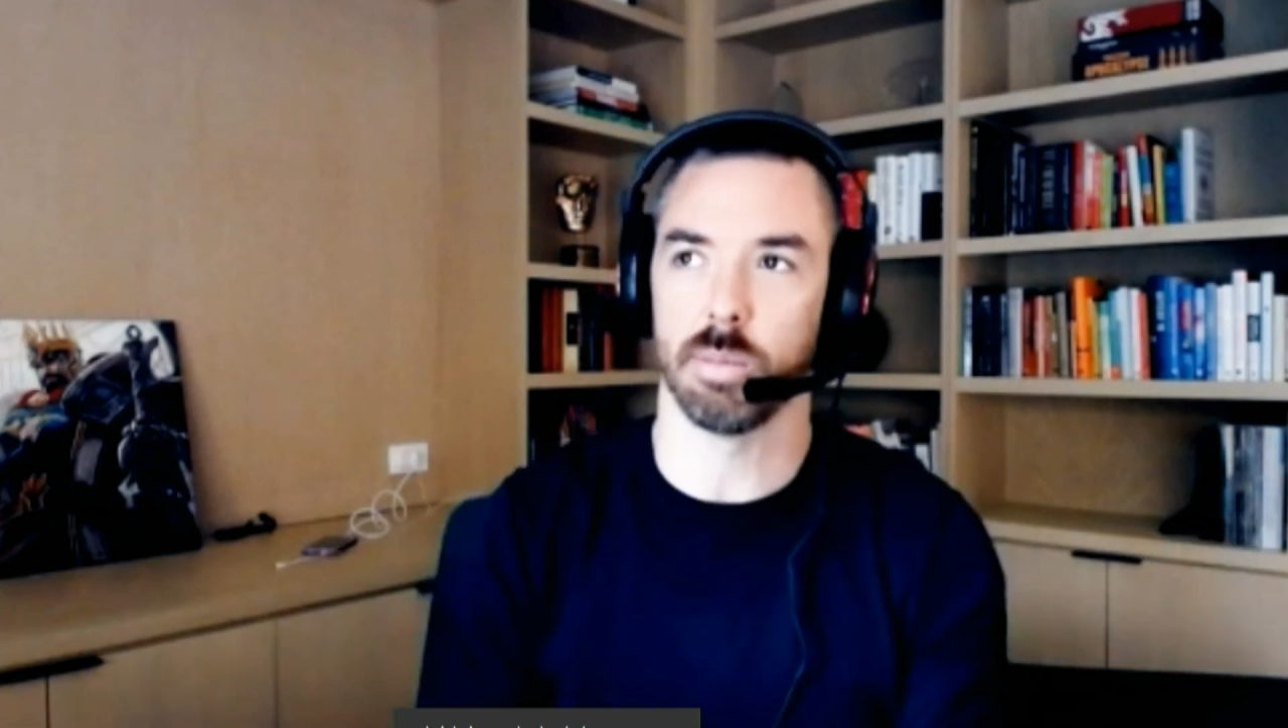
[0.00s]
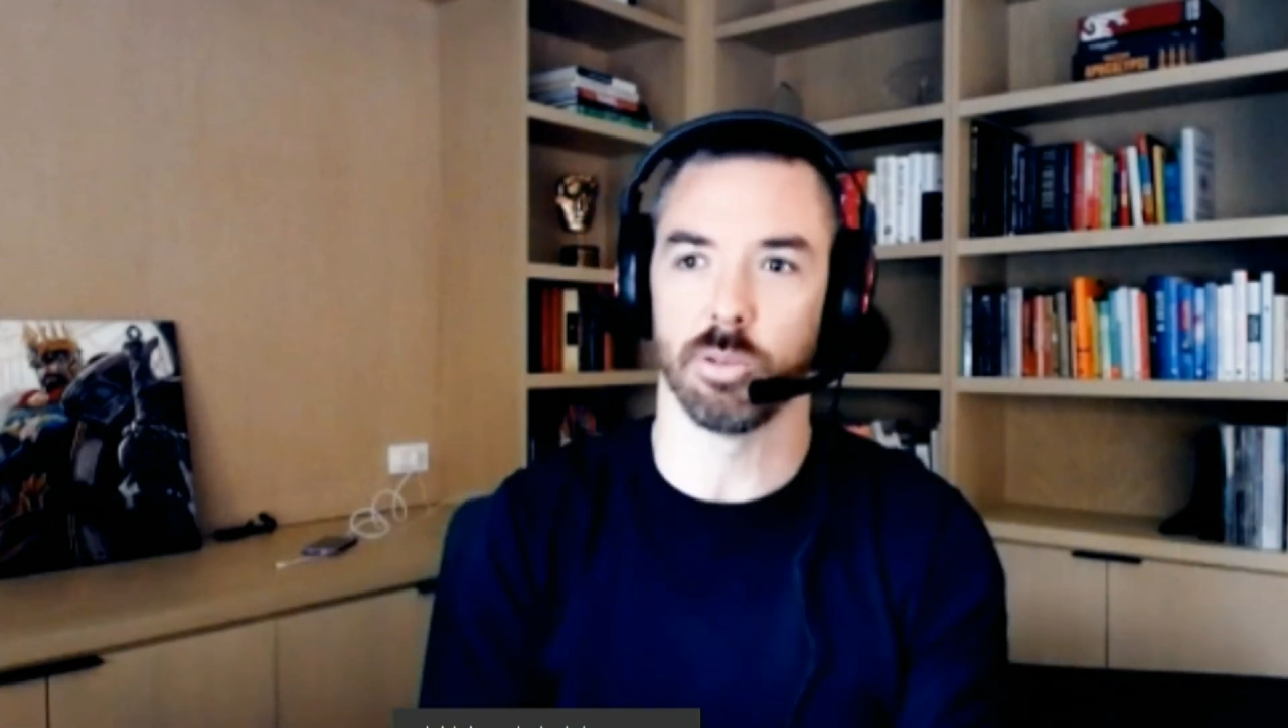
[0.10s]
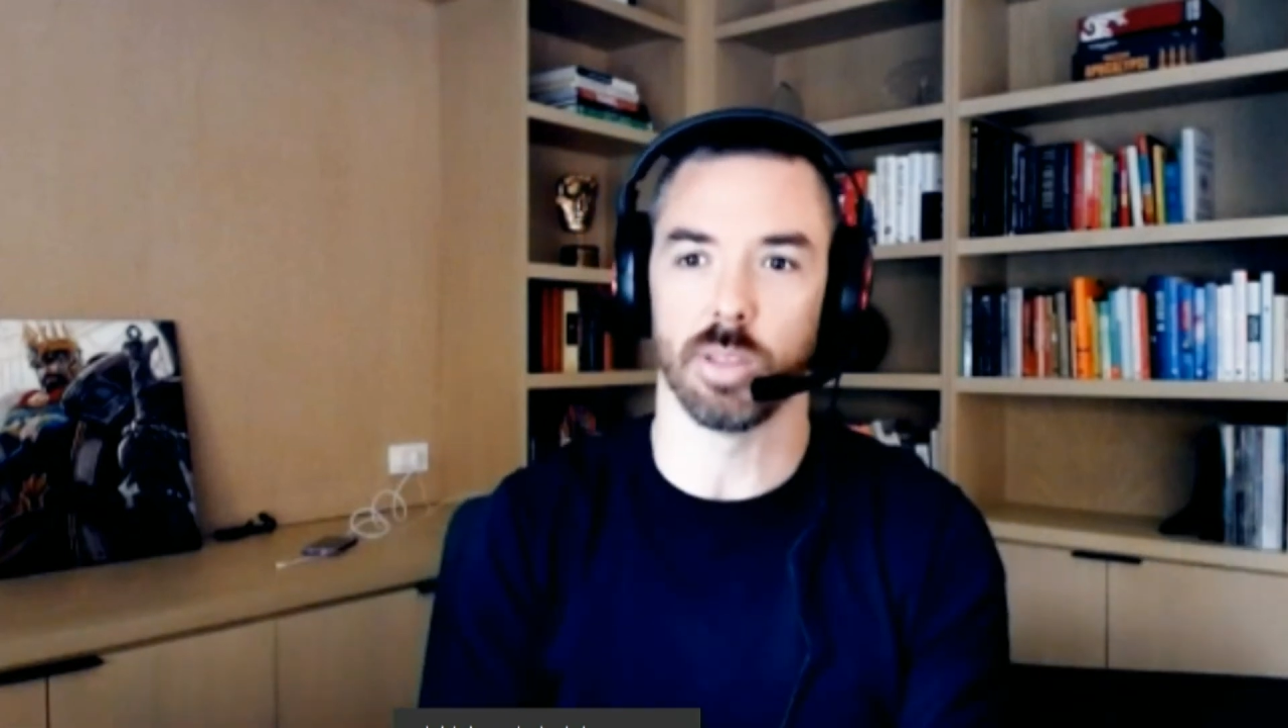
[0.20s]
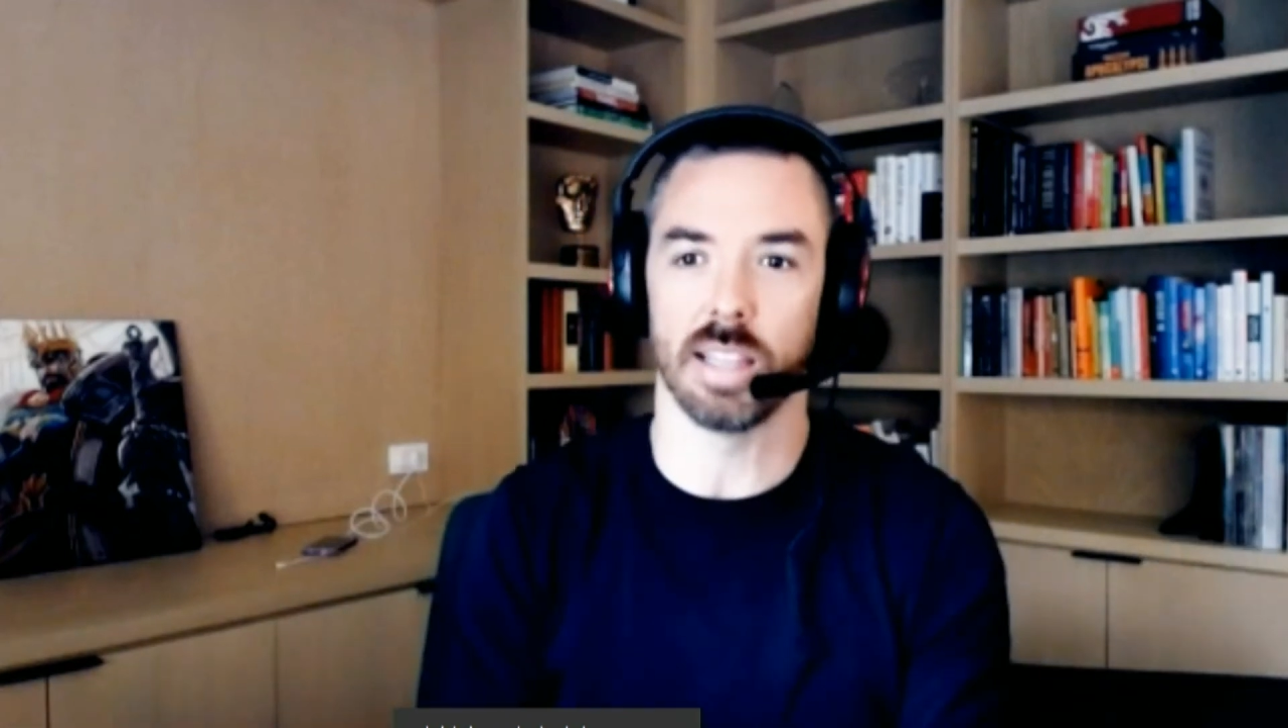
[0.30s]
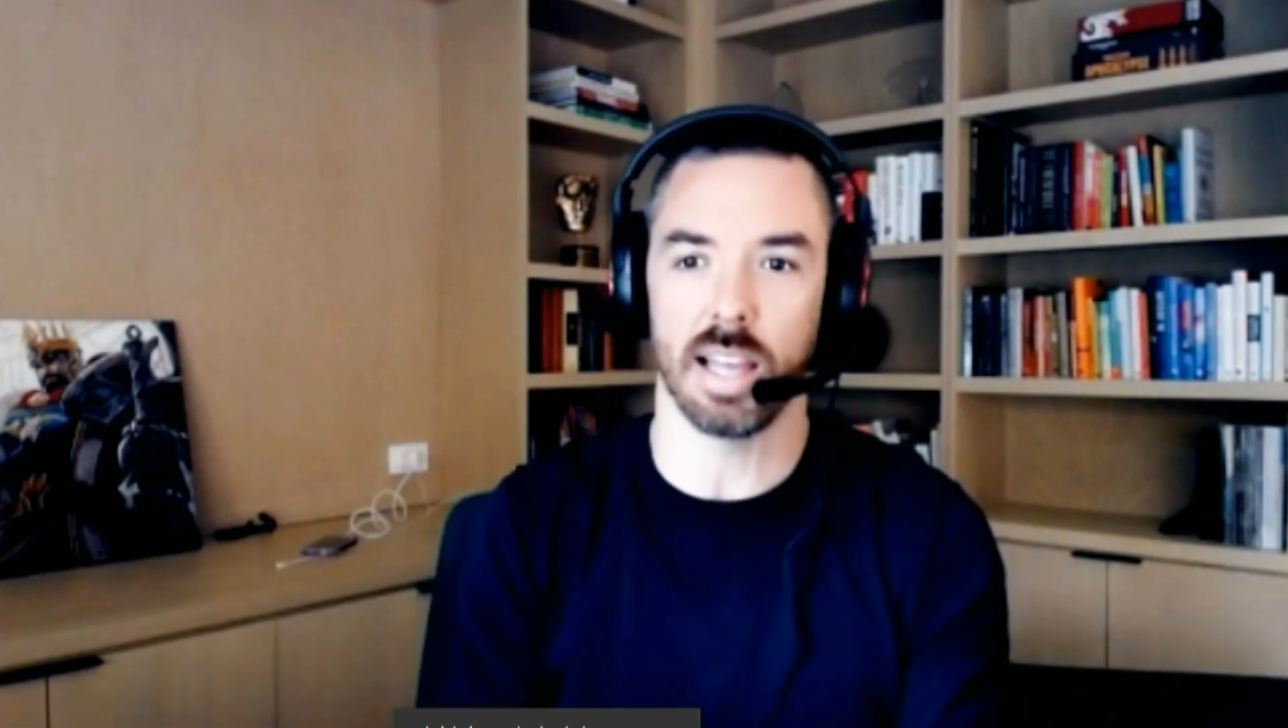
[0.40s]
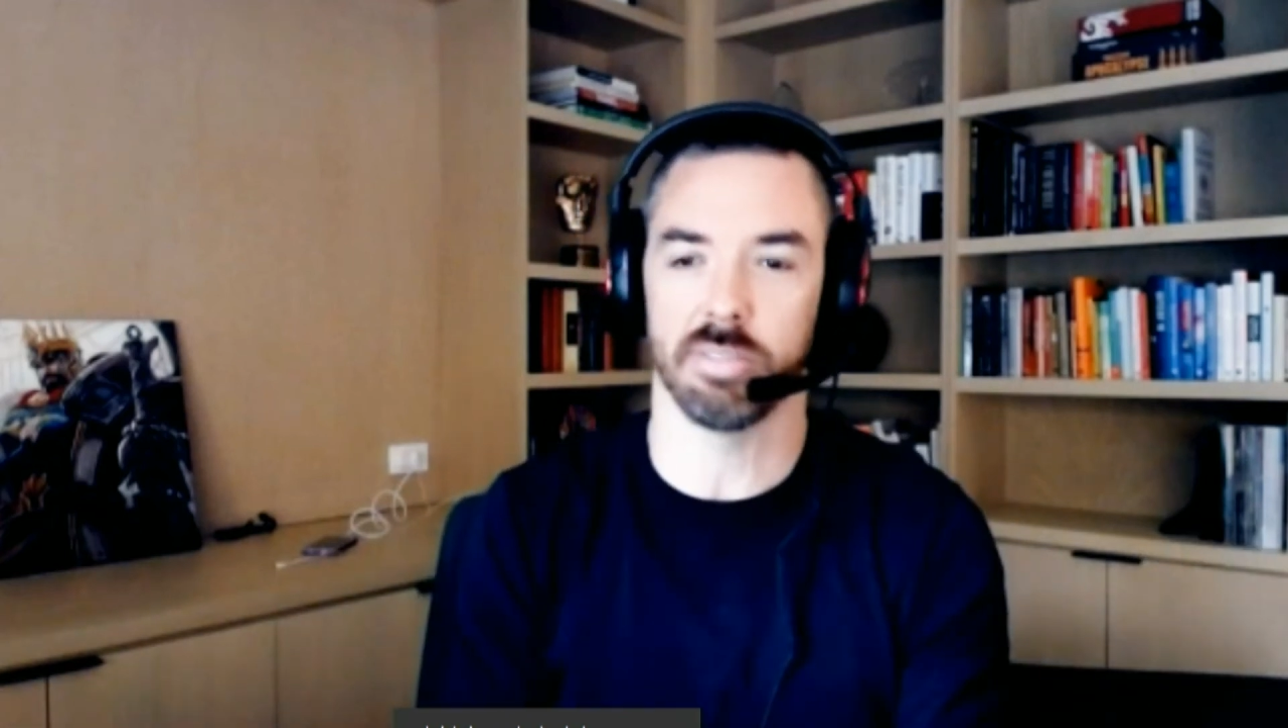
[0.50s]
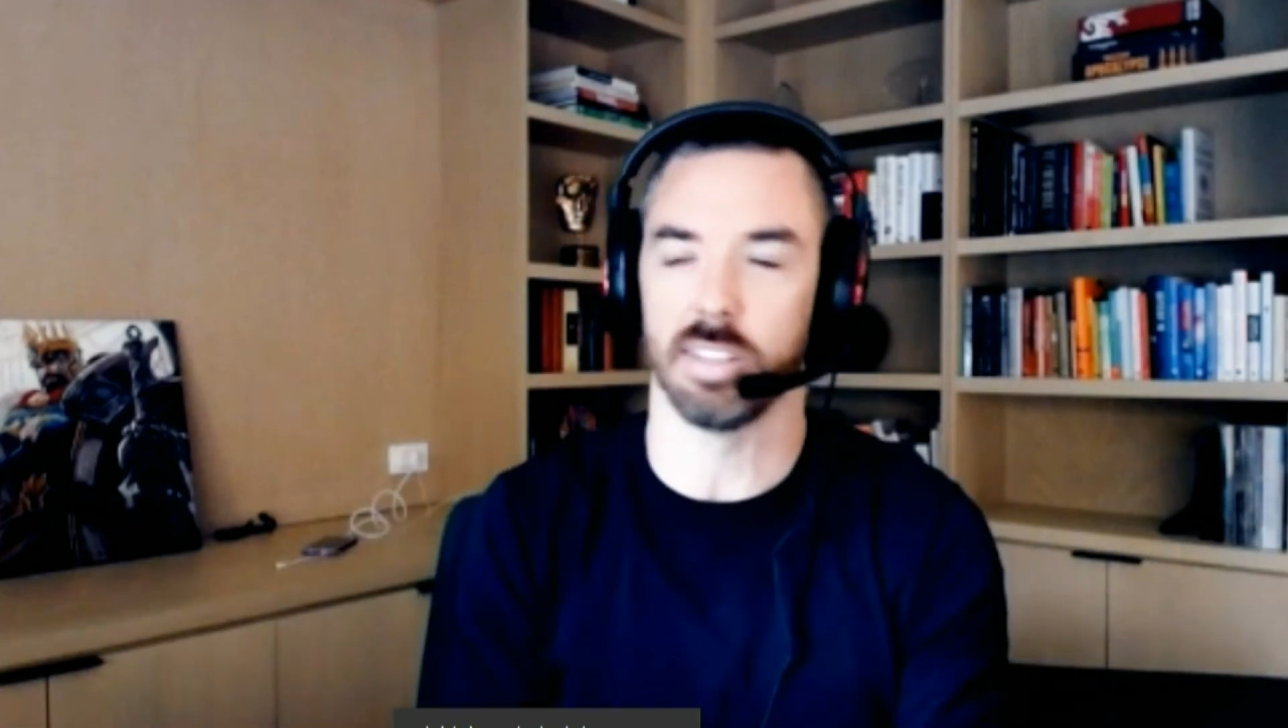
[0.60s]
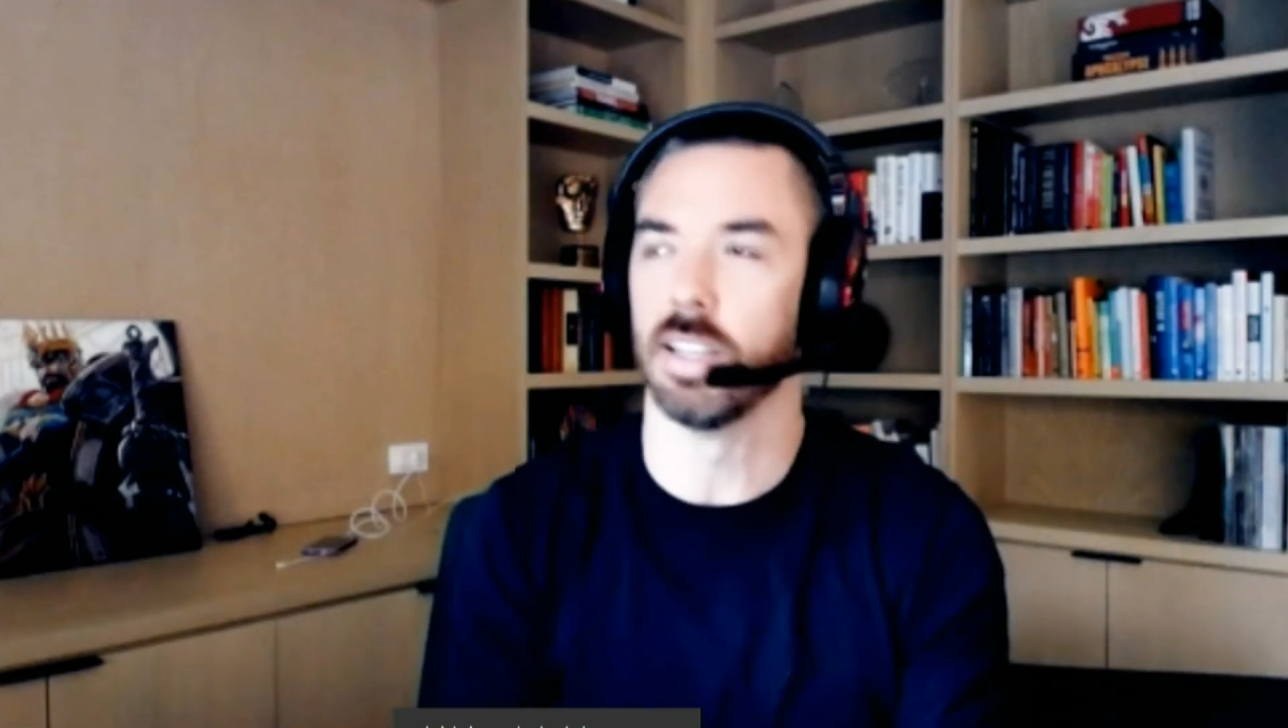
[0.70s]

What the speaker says: before they left.